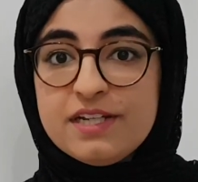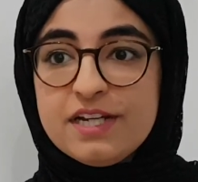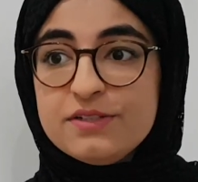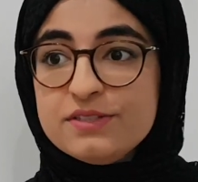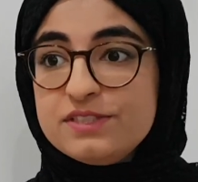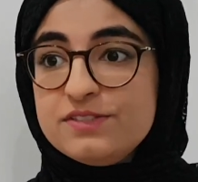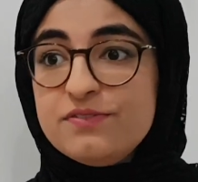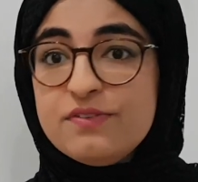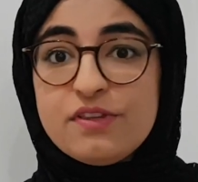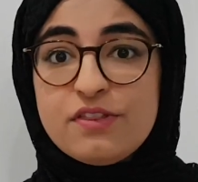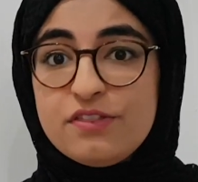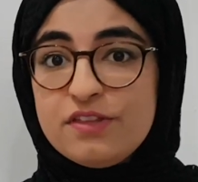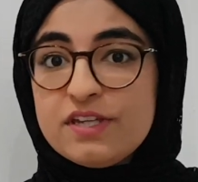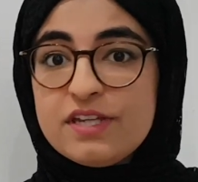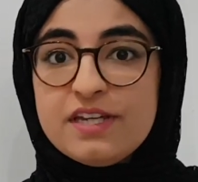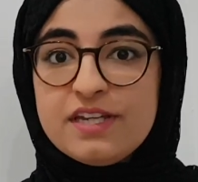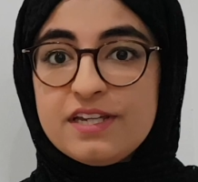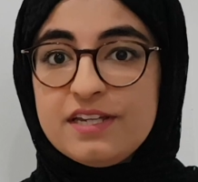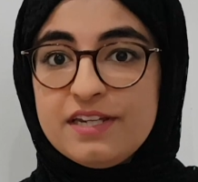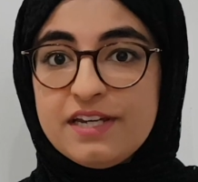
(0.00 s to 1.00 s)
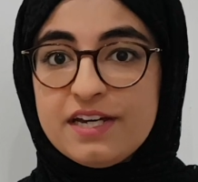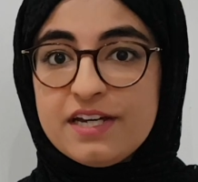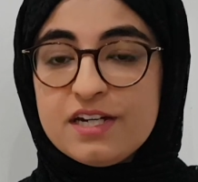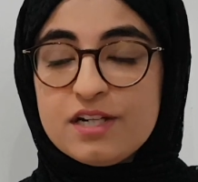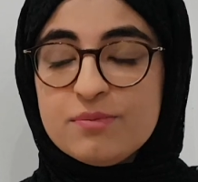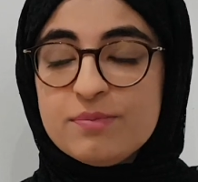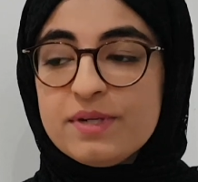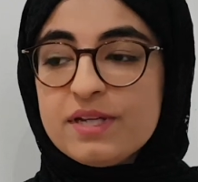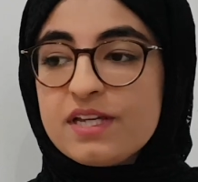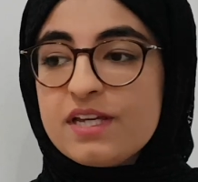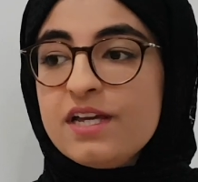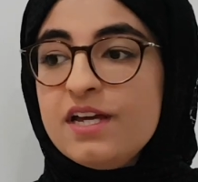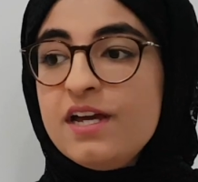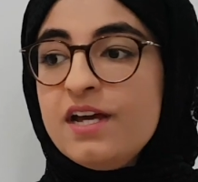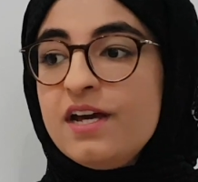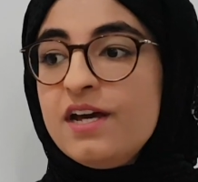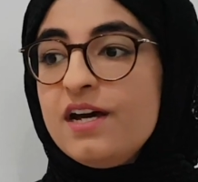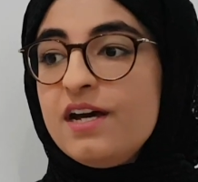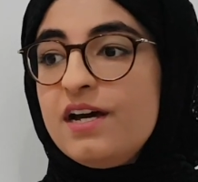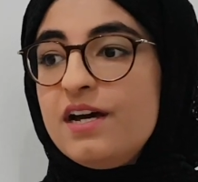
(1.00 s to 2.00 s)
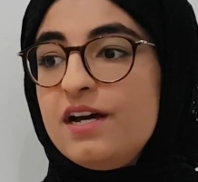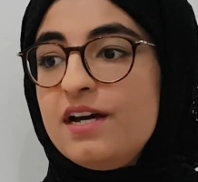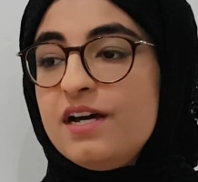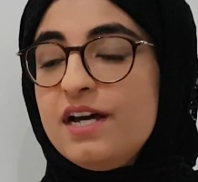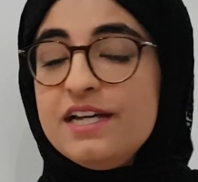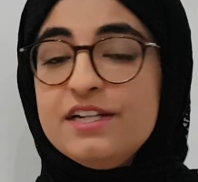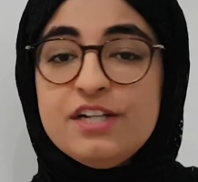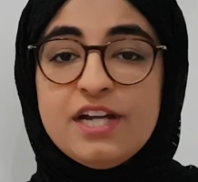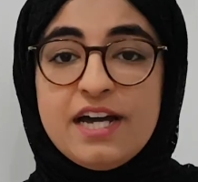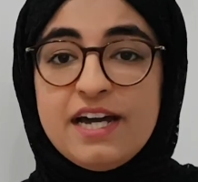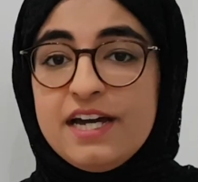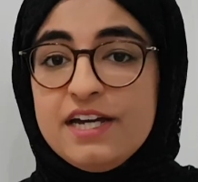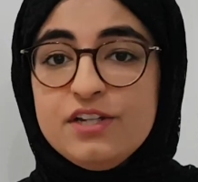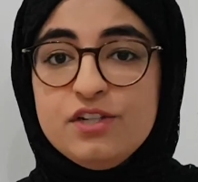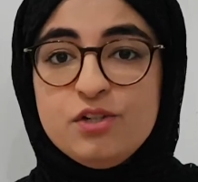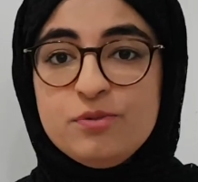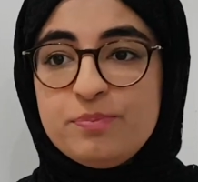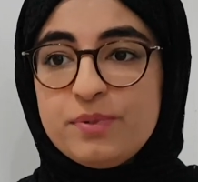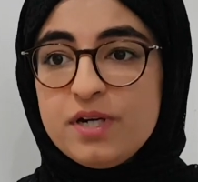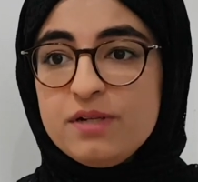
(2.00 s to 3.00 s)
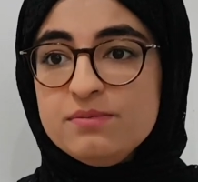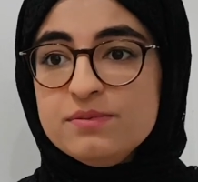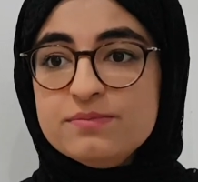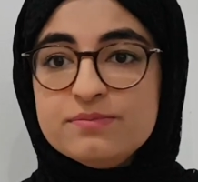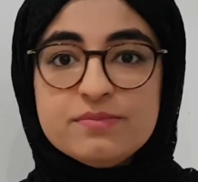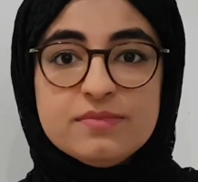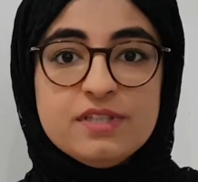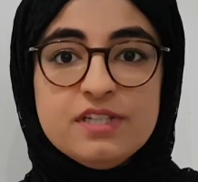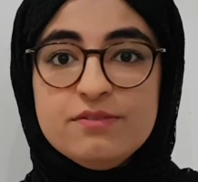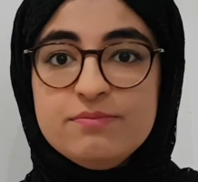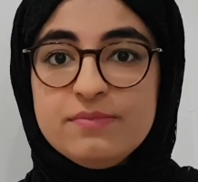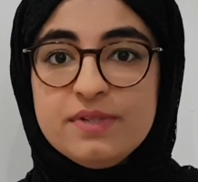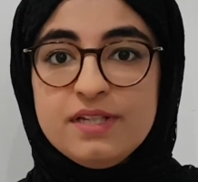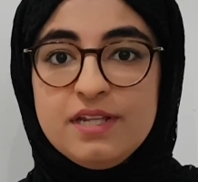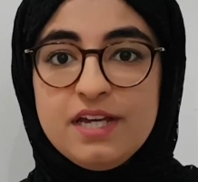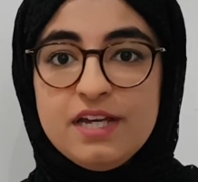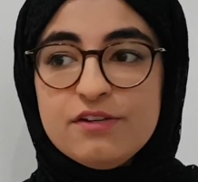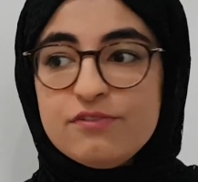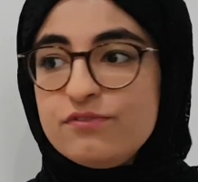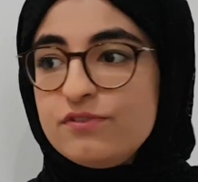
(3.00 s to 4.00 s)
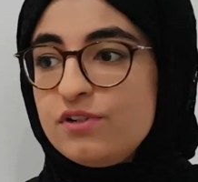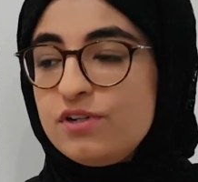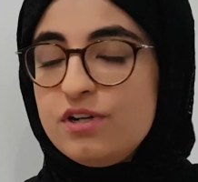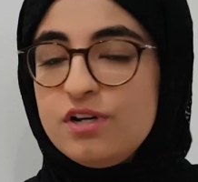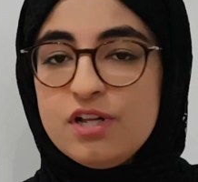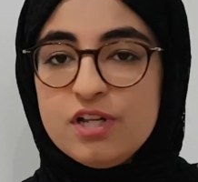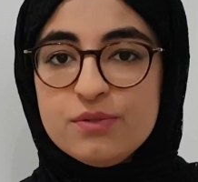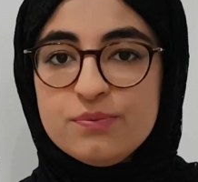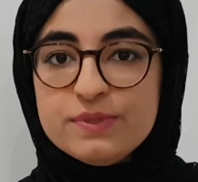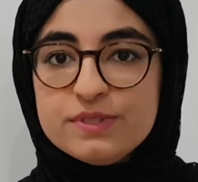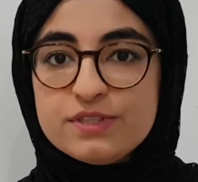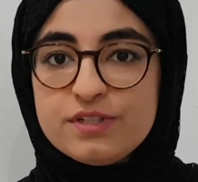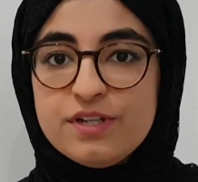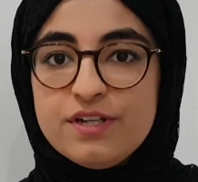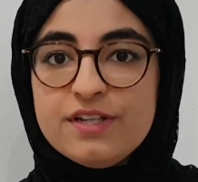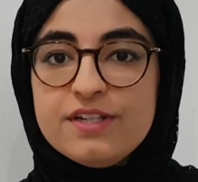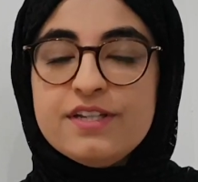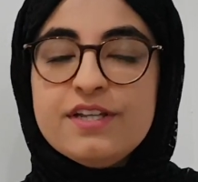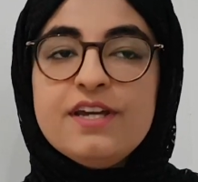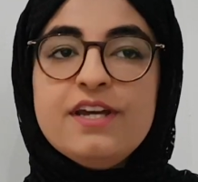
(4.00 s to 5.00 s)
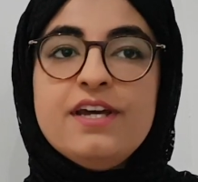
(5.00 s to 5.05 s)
I was even thinking in Arabic, and I had no problem living my life. All was good.